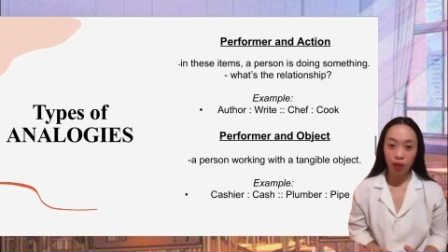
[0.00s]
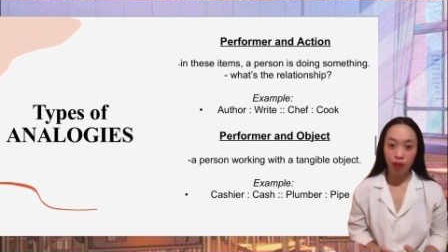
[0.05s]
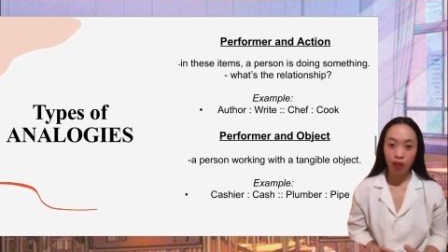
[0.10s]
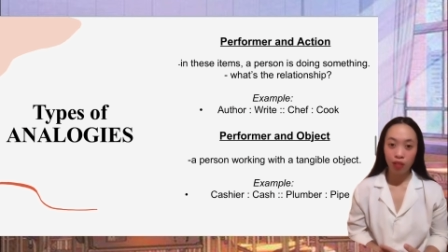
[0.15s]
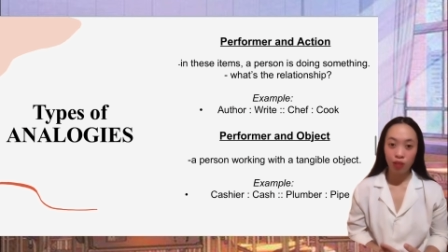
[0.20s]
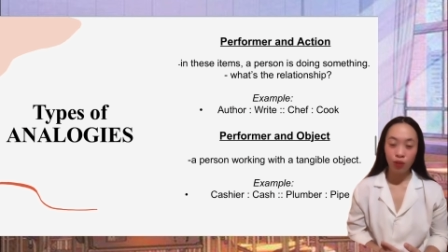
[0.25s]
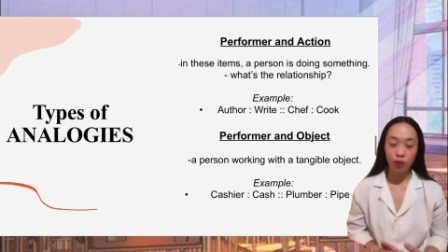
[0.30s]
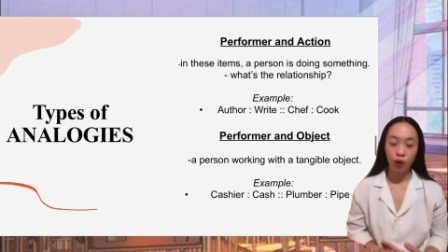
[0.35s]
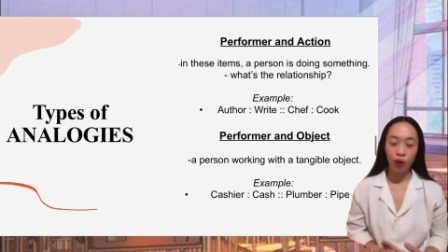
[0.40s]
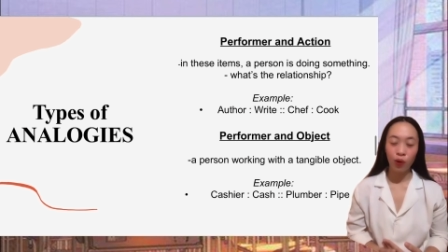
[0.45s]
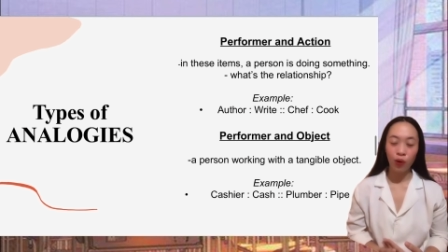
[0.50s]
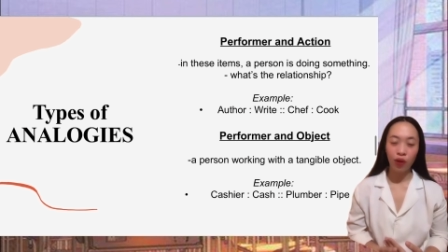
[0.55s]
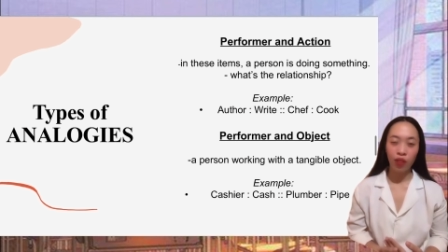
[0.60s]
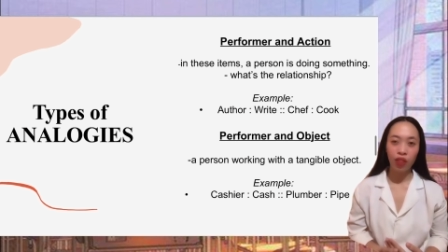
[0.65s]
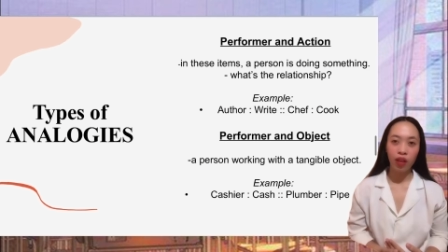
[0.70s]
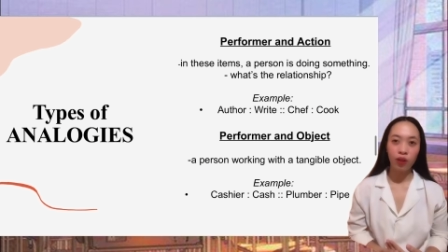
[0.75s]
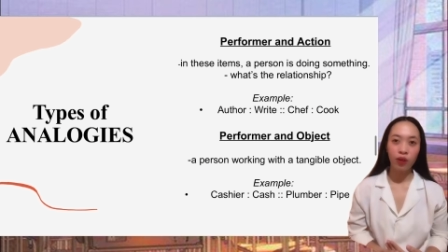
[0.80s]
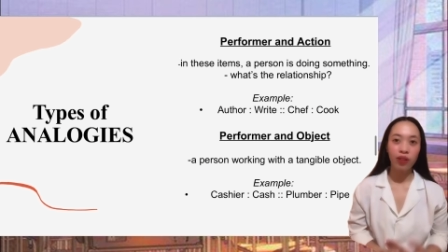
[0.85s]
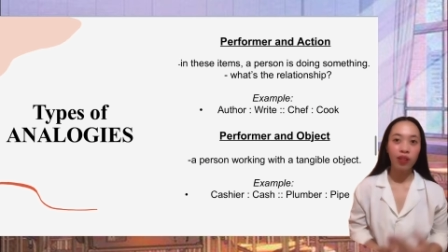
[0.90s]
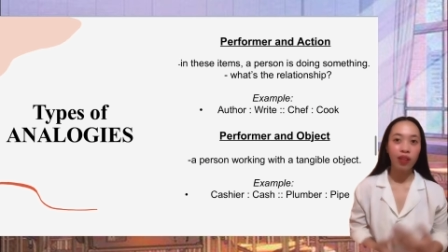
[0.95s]
So
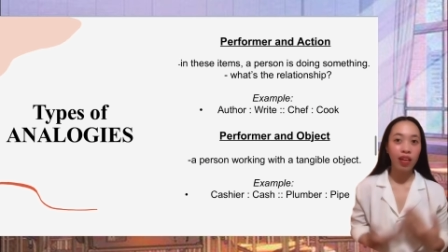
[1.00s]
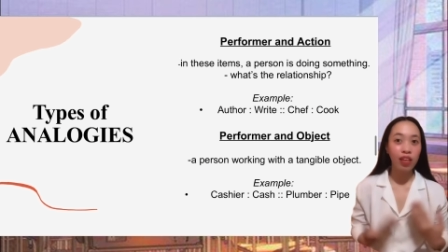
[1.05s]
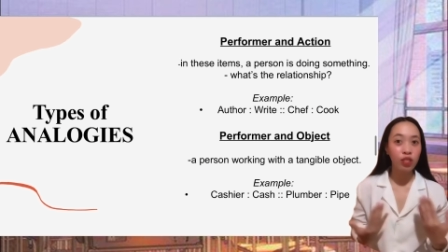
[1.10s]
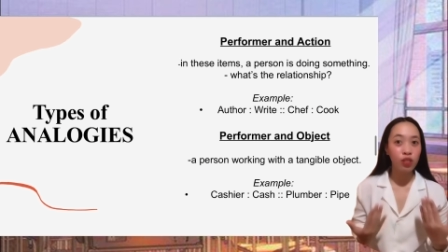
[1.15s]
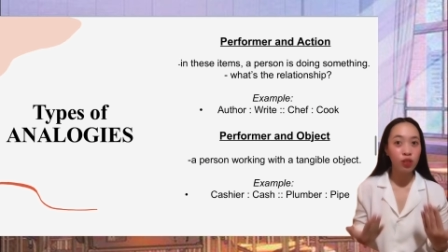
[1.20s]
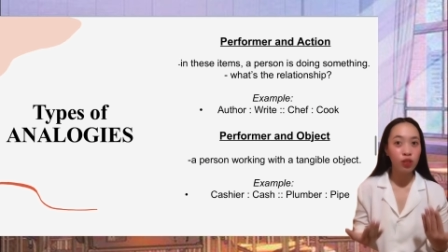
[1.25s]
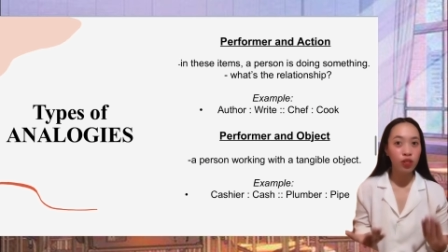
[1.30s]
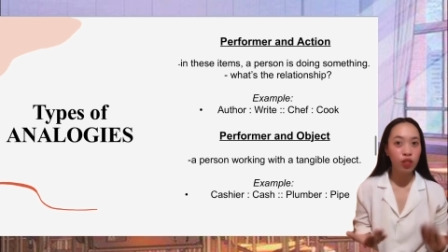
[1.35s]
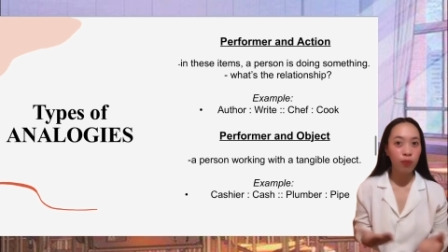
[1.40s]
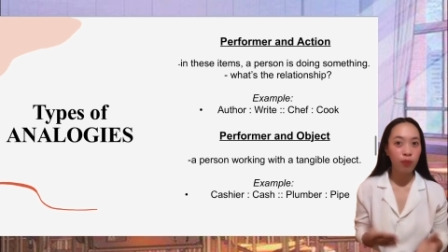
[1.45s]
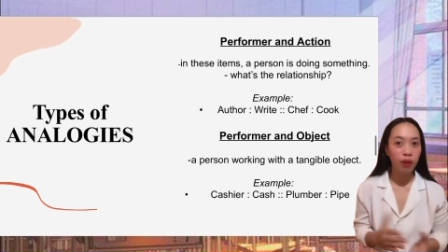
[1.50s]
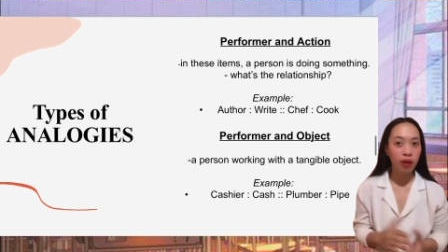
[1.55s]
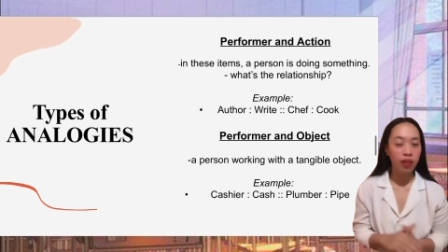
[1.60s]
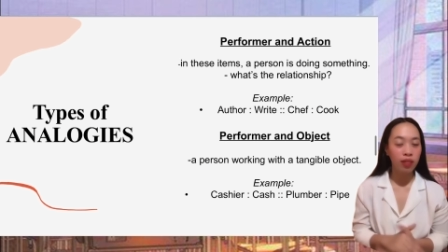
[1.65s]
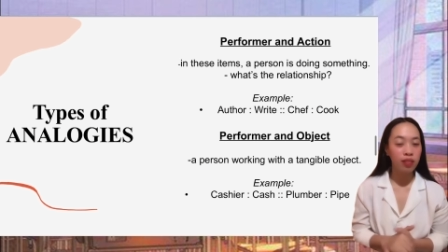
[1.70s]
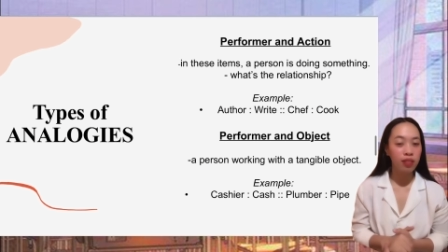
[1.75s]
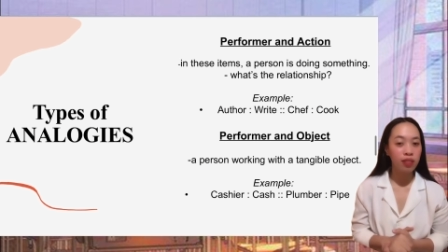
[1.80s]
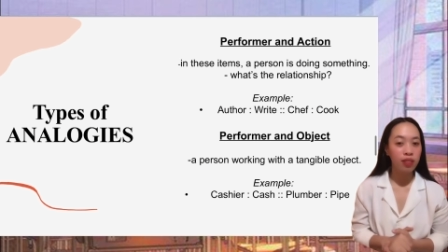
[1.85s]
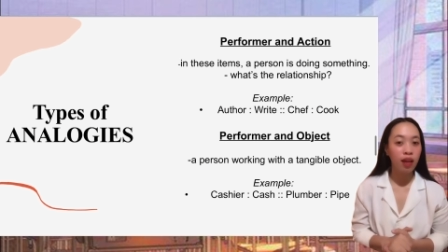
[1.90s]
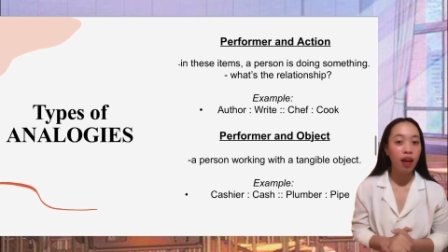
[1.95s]
the relationship
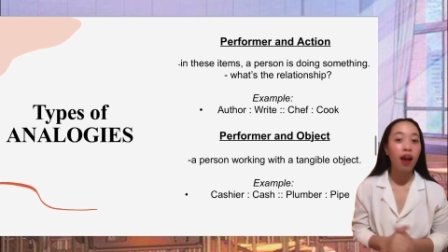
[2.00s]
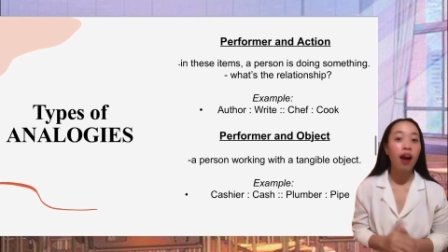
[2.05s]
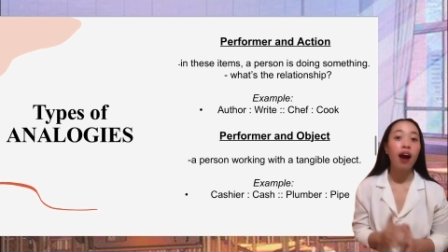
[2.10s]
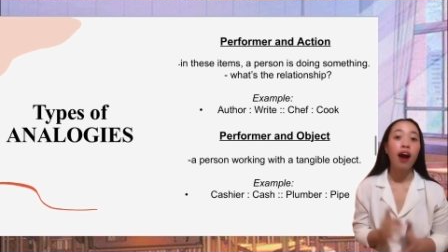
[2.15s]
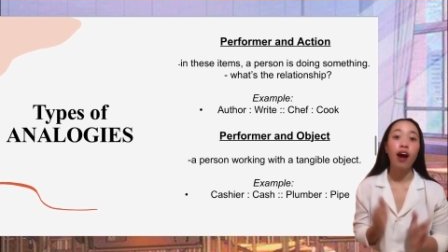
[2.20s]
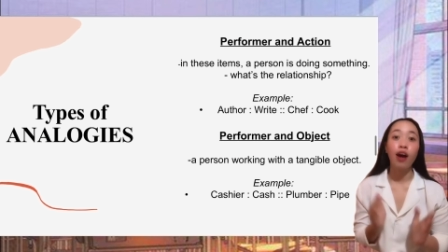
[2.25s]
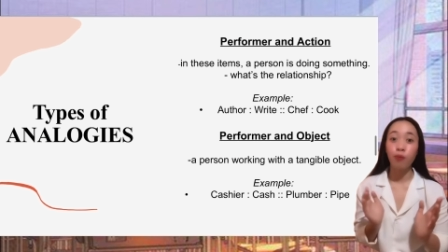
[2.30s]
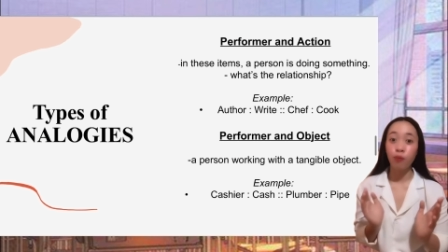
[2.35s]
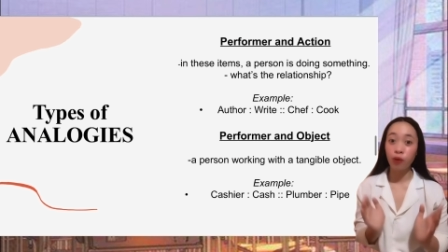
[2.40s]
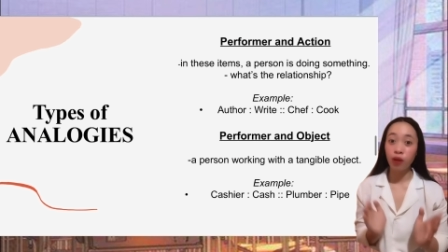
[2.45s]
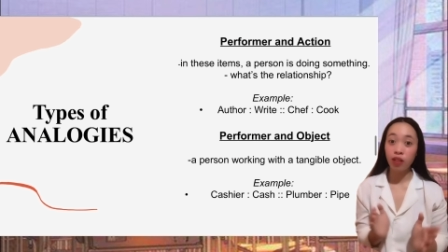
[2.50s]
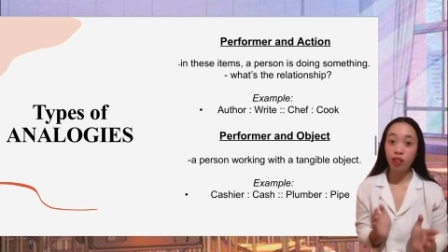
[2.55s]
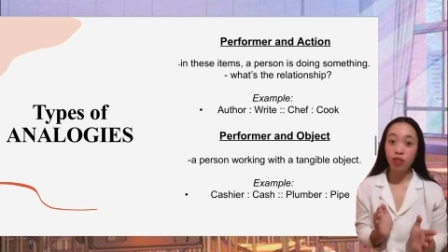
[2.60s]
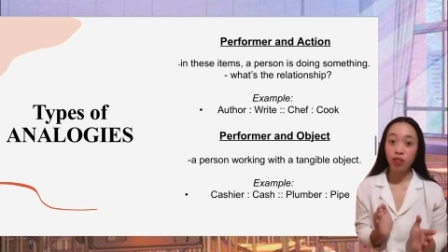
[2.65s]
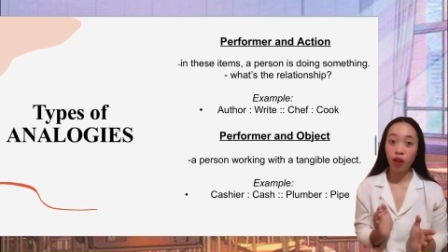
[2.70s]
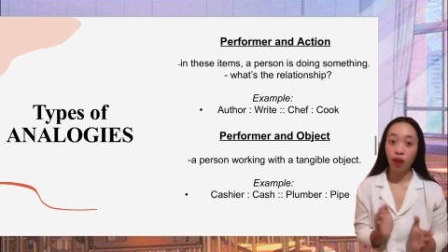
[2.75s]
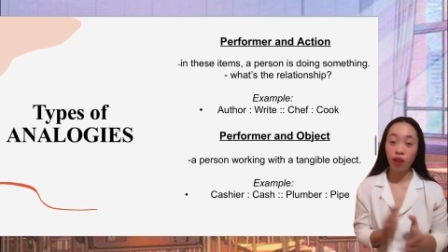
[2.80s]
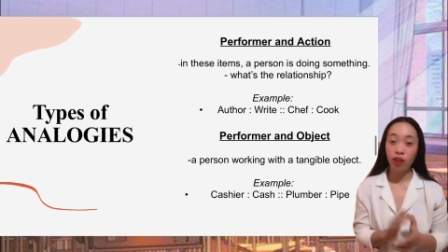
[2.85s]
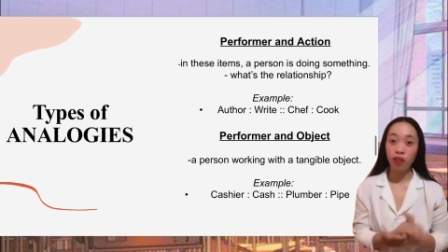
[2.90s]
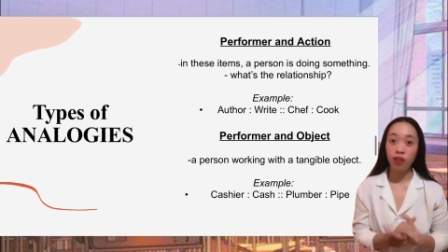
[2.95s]
is a
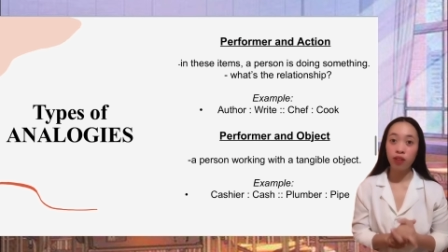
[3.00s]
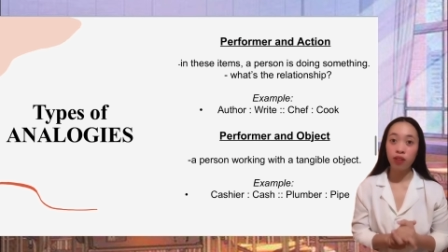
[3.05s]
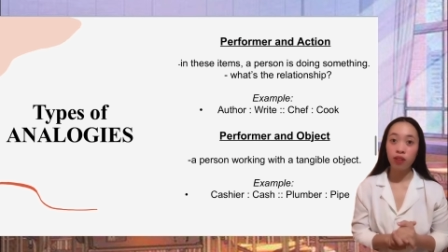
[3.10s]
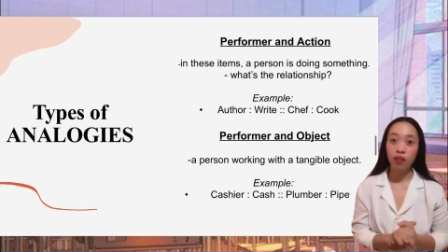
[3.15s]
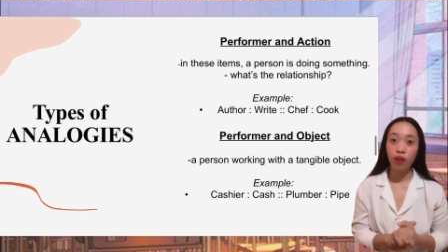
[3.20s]
person